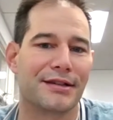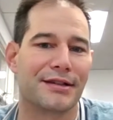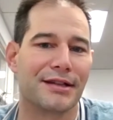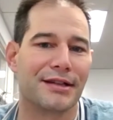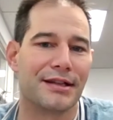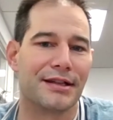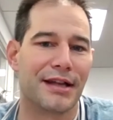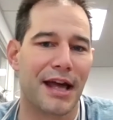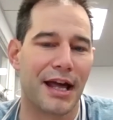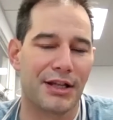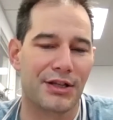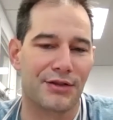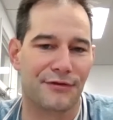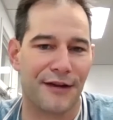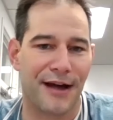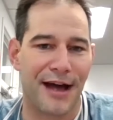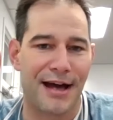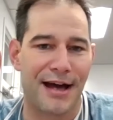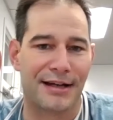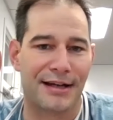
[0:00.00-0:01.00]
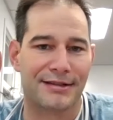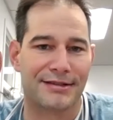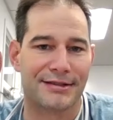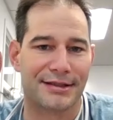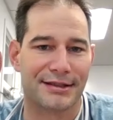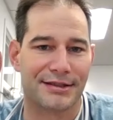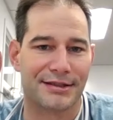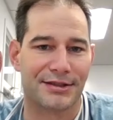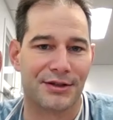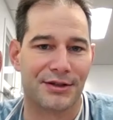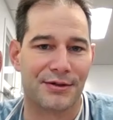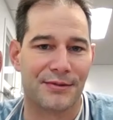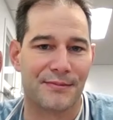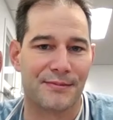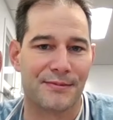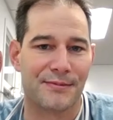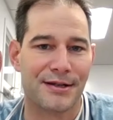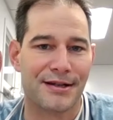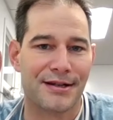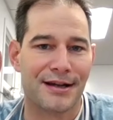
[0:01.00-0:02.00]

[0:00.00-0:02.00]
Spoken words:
the HVAC system